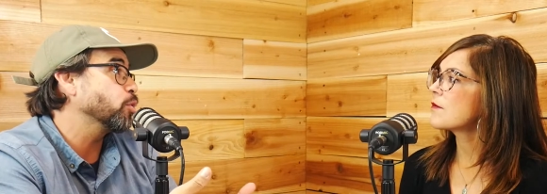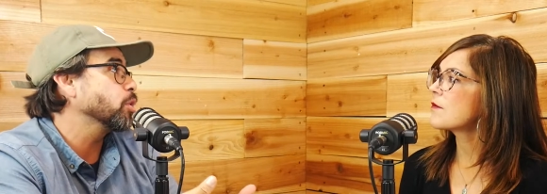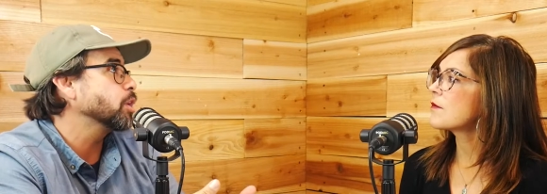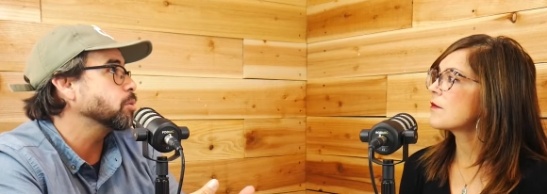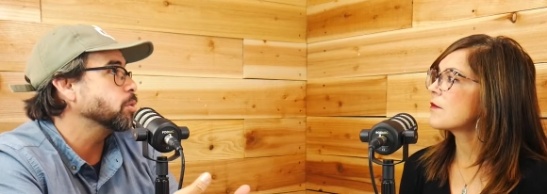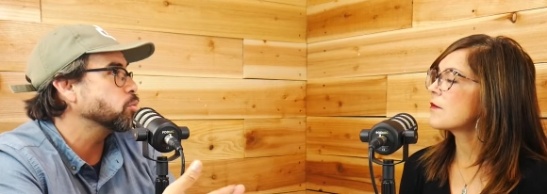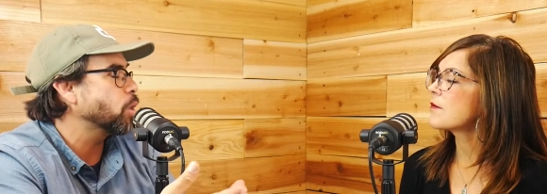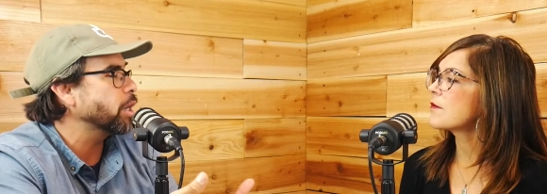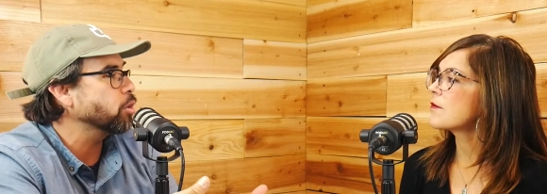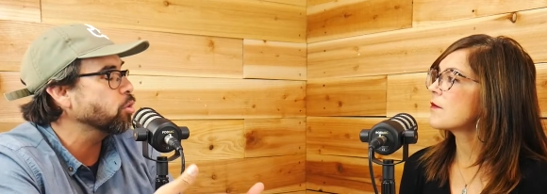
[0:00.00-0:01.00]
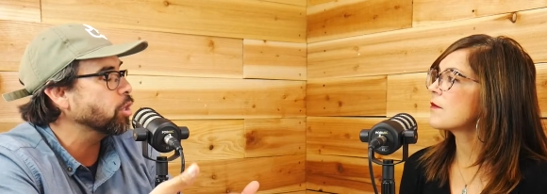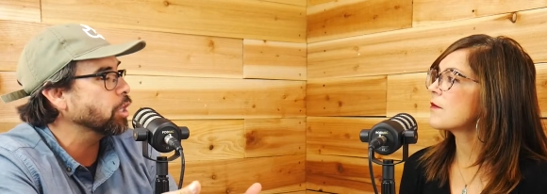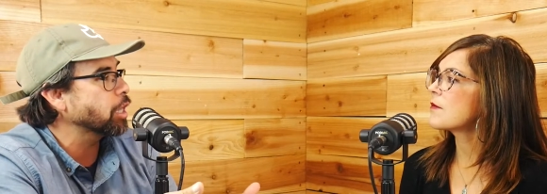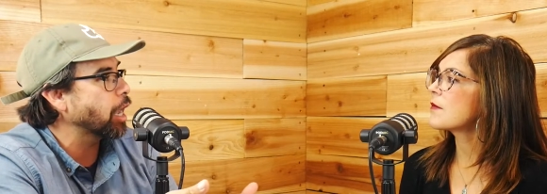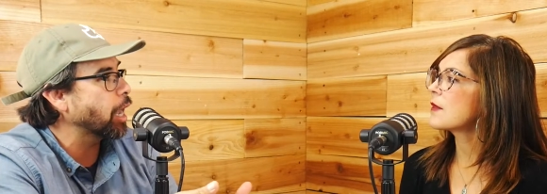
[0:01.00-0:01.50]
Speaker 1: their husbands. Why do you
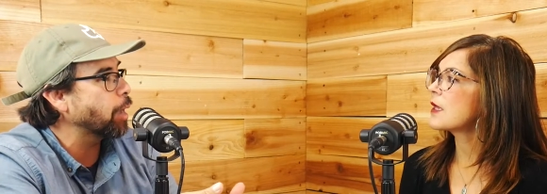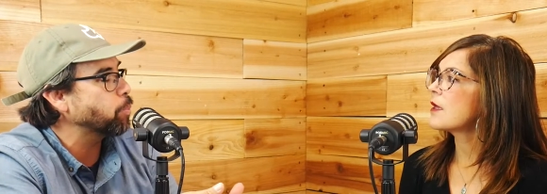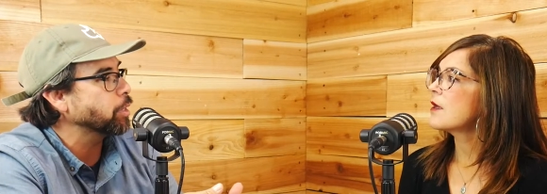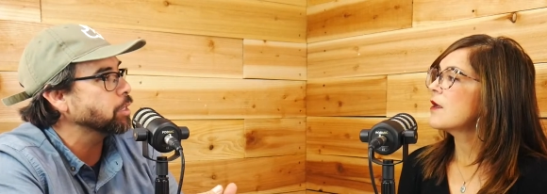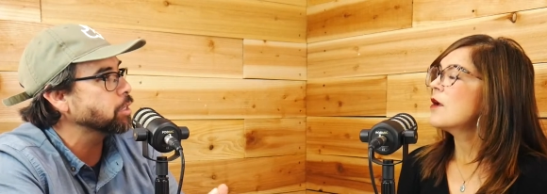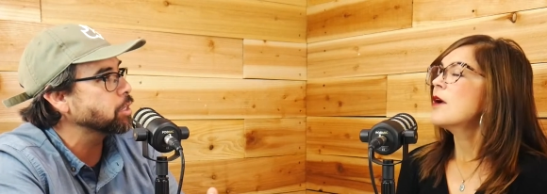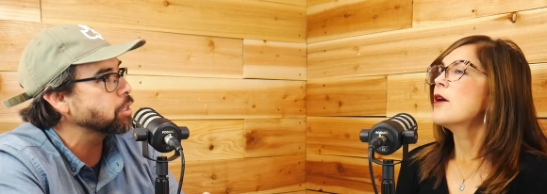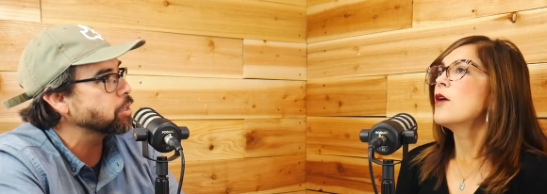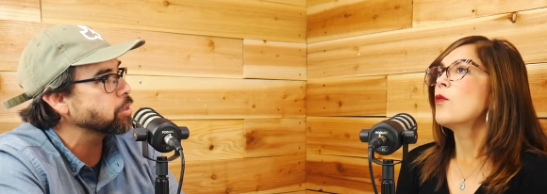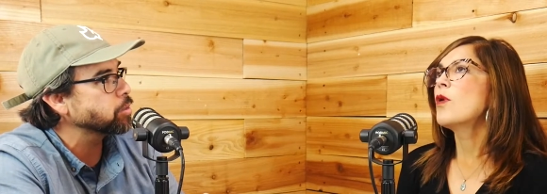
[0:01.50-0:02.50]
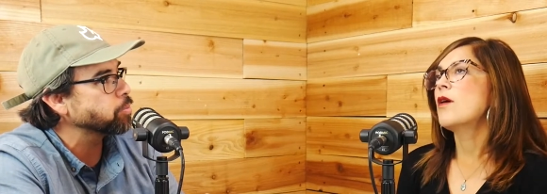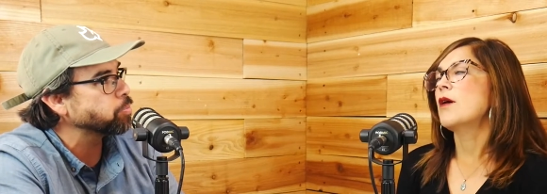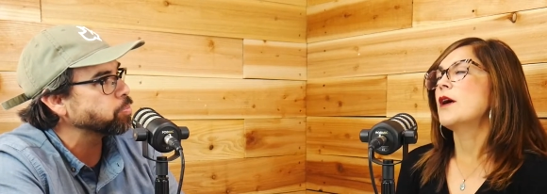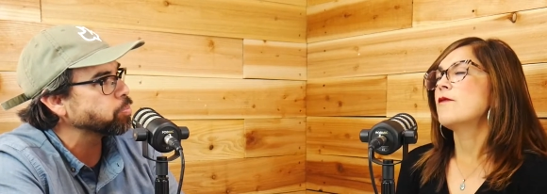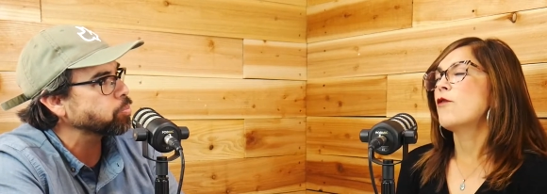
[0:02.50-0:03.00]
think that happens?
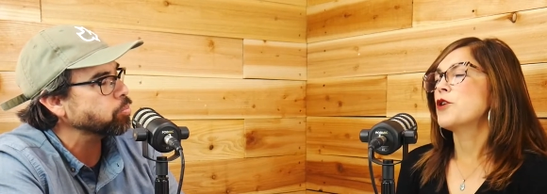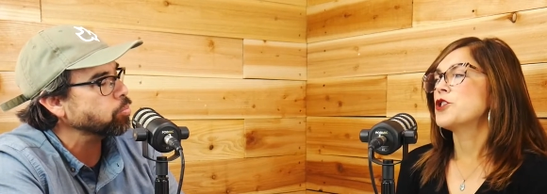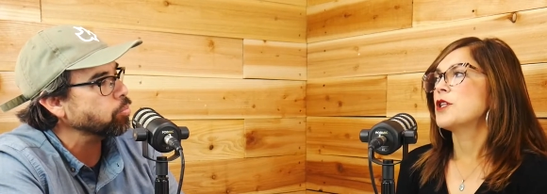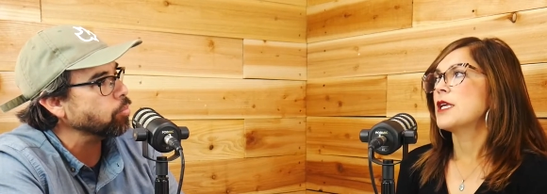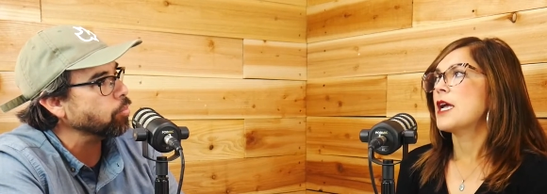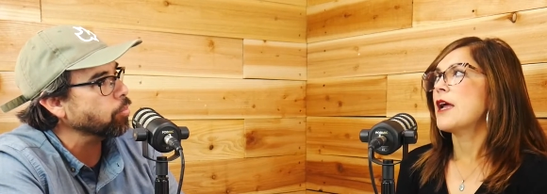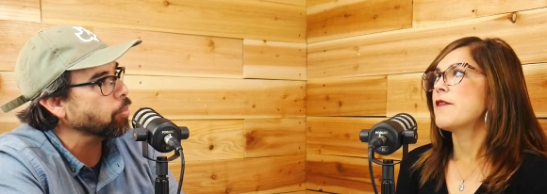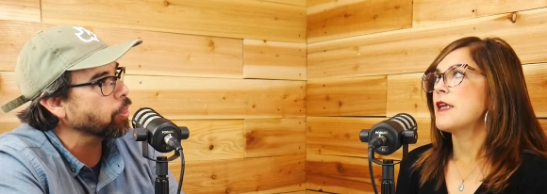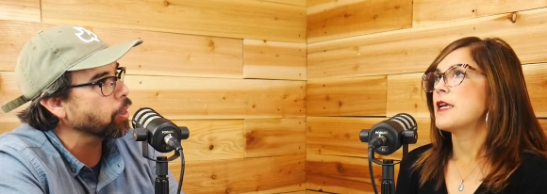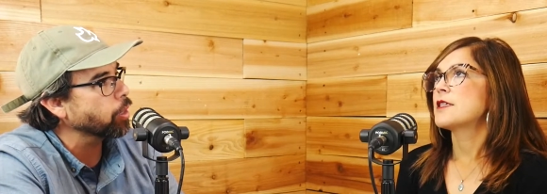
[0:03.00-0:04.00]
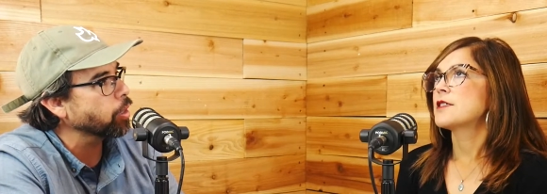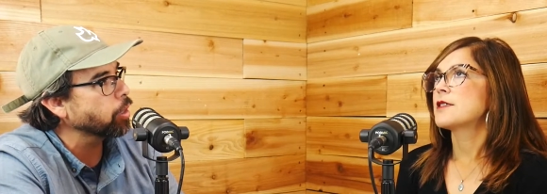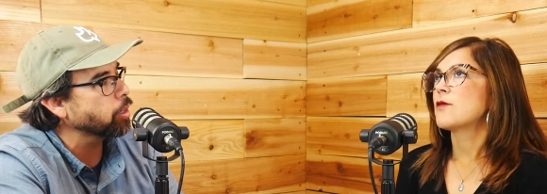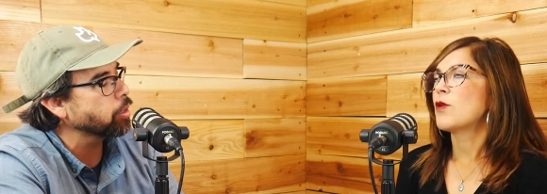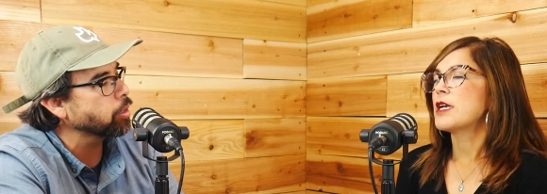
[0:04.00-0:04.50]
Speaker 2: Well, unfortunately, I think
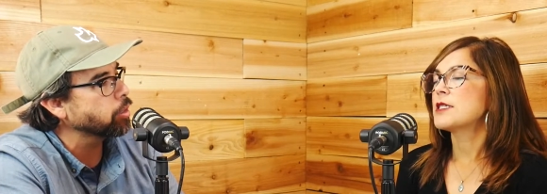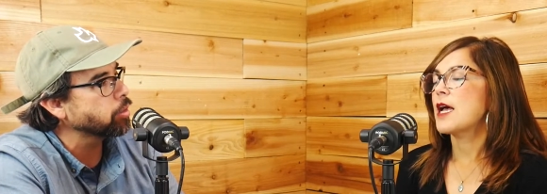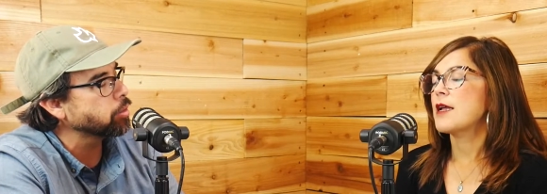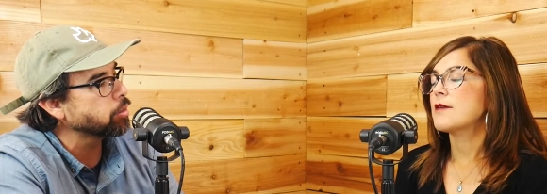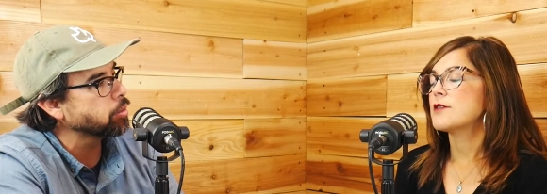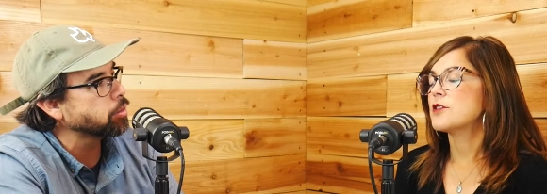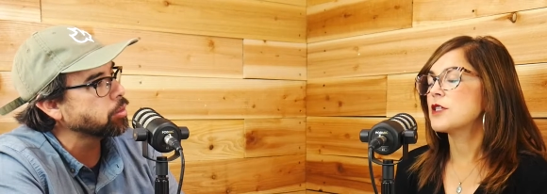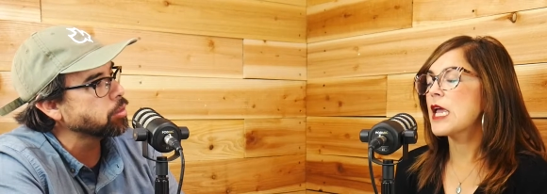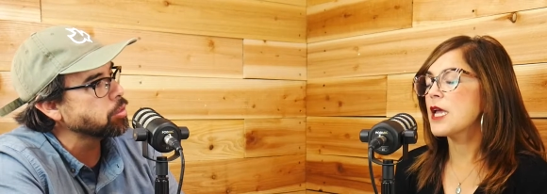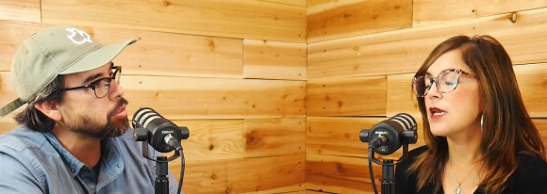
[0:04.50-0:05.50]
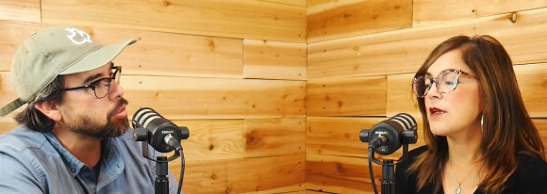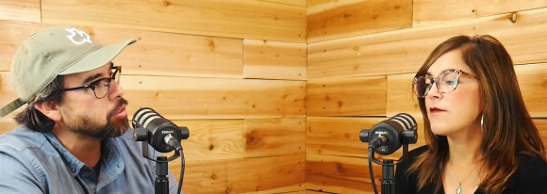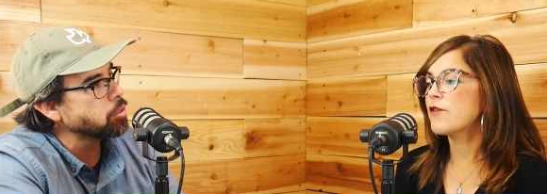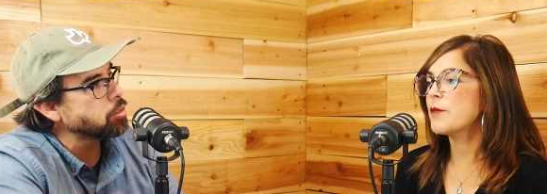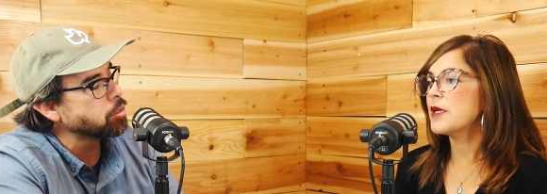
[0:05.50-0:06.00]
it's what is that saying?
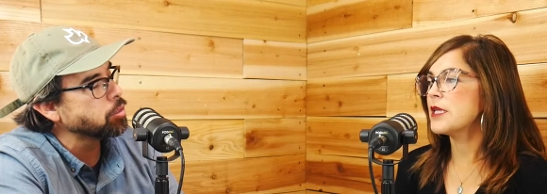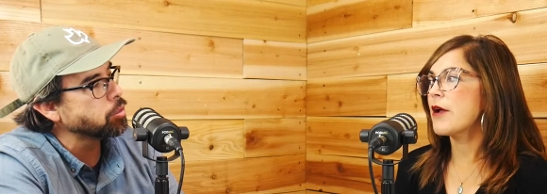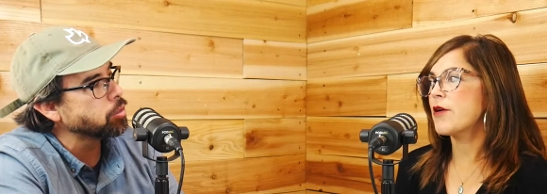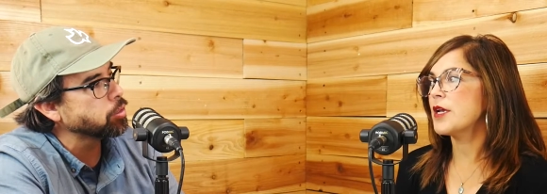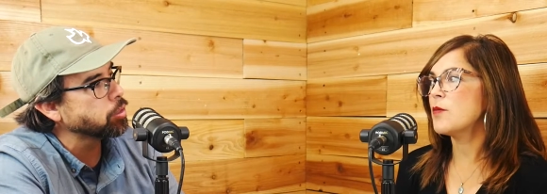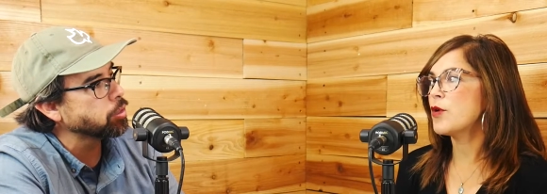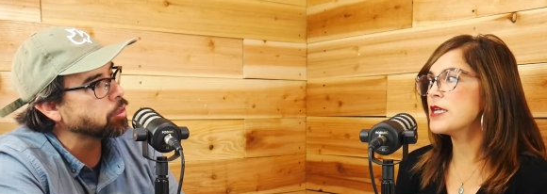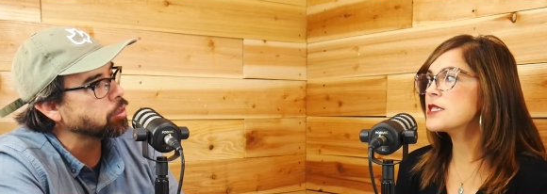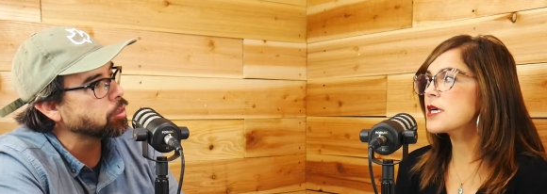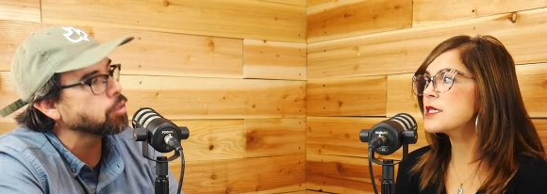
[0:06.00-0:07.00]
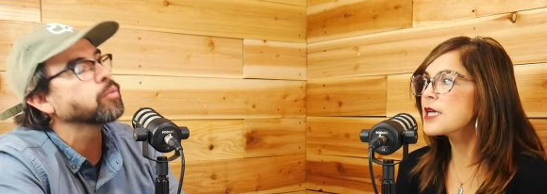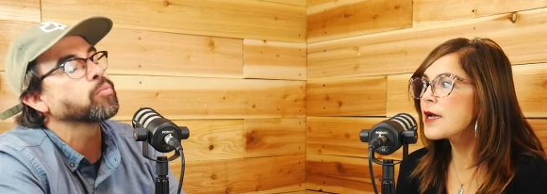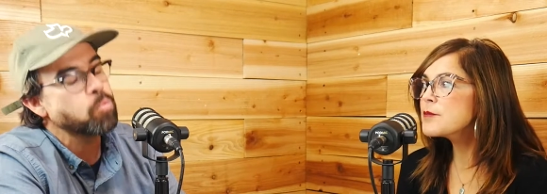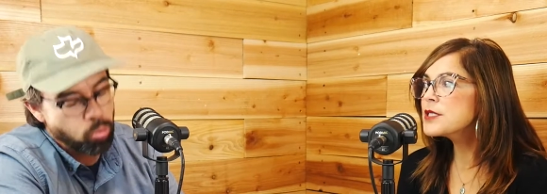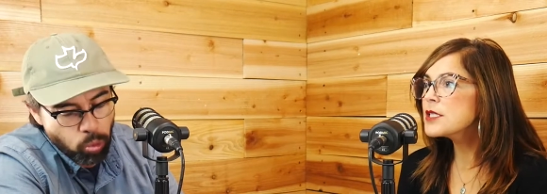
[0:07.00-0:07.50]
Familiarity breeds
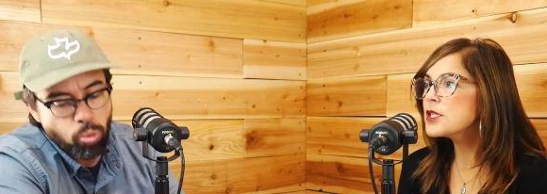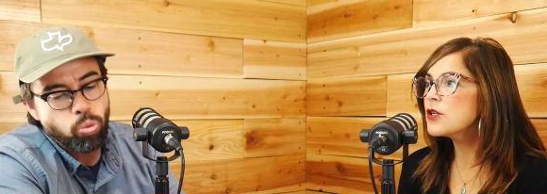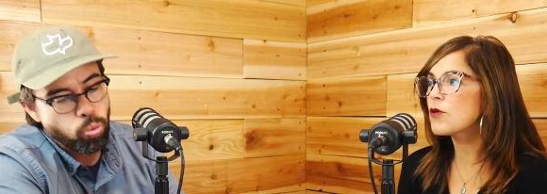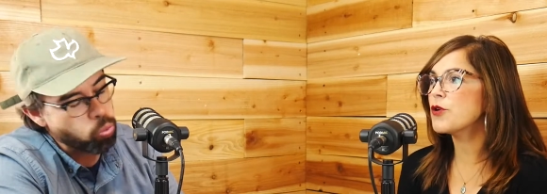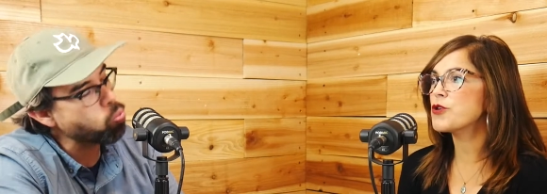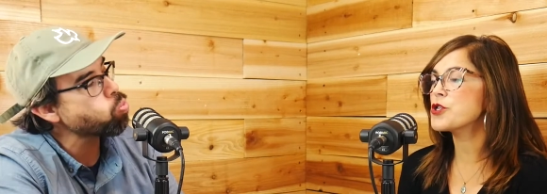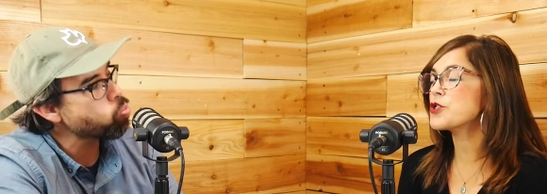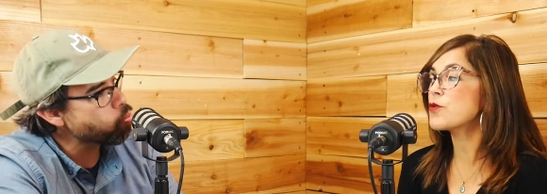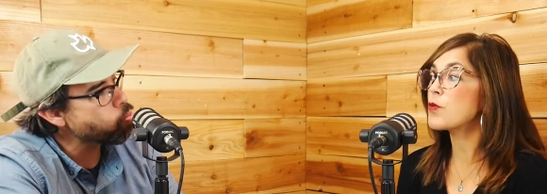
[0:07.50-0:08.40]
contempt. You know, you're just